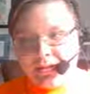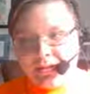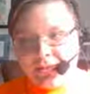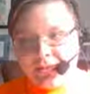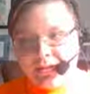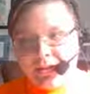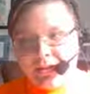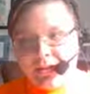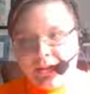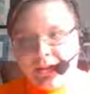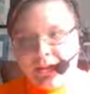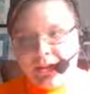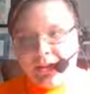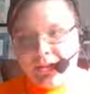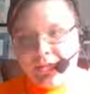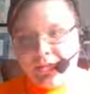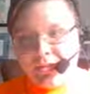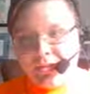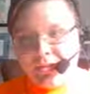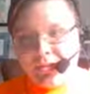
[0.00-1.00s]
30, that
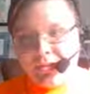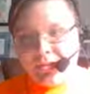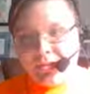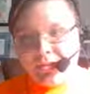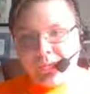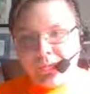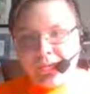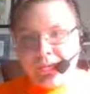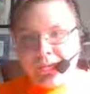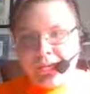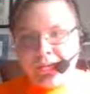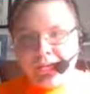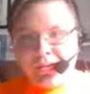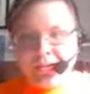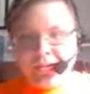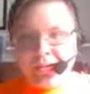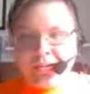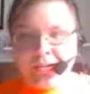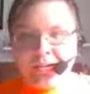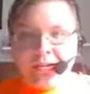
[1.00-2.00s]
would do.
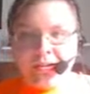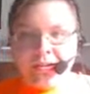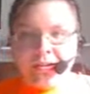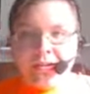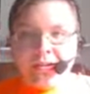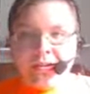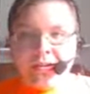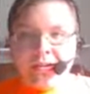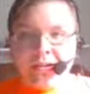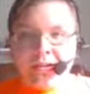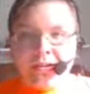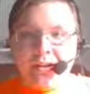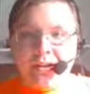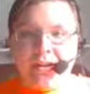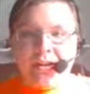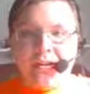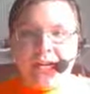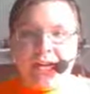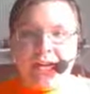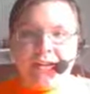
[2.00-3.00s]

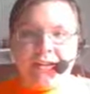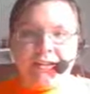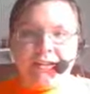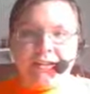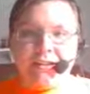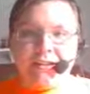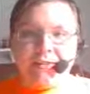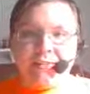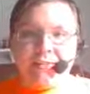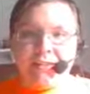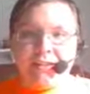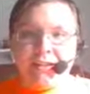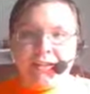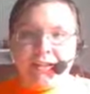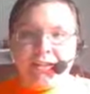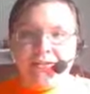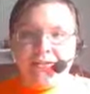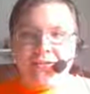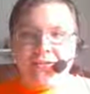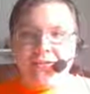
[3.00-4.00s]
Okay, September
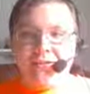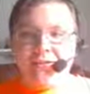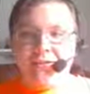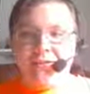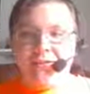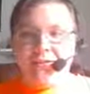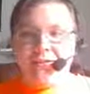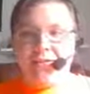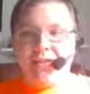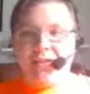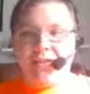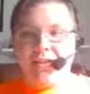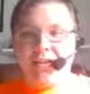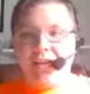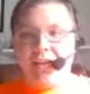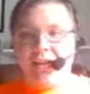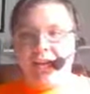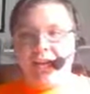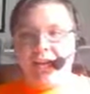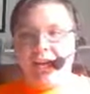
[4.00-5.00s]
7th,
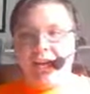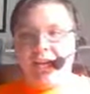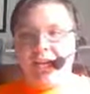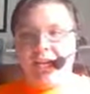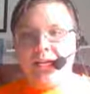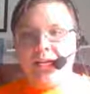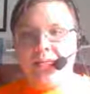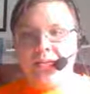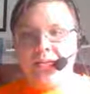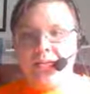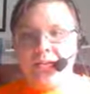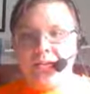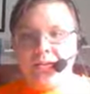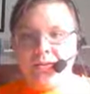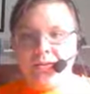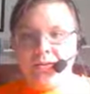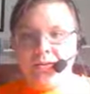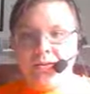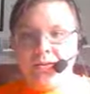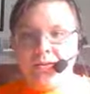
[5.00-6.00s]
10 a.m.
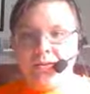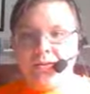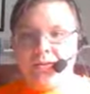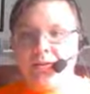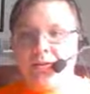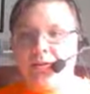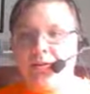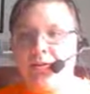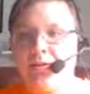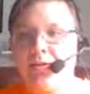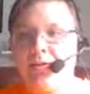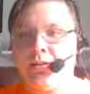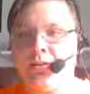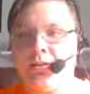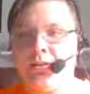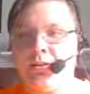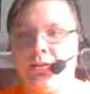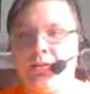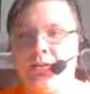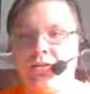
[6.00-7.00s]

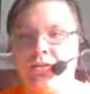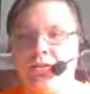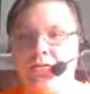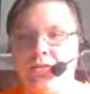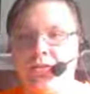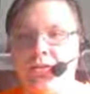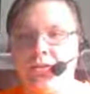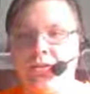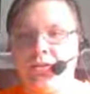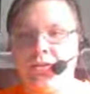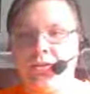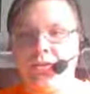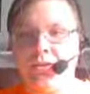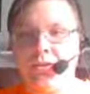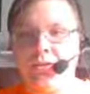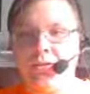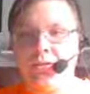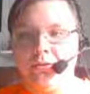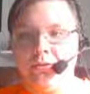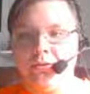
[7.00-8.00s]
District Court,
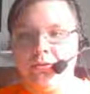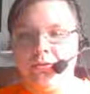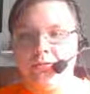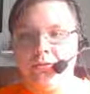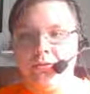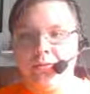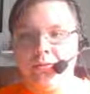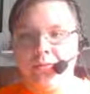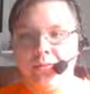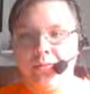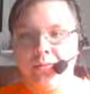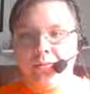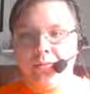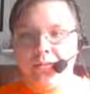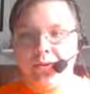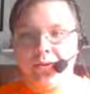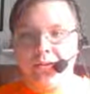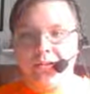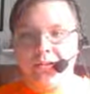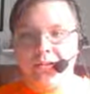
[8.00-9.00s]
Room number
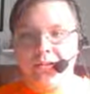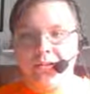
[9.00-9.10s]
1.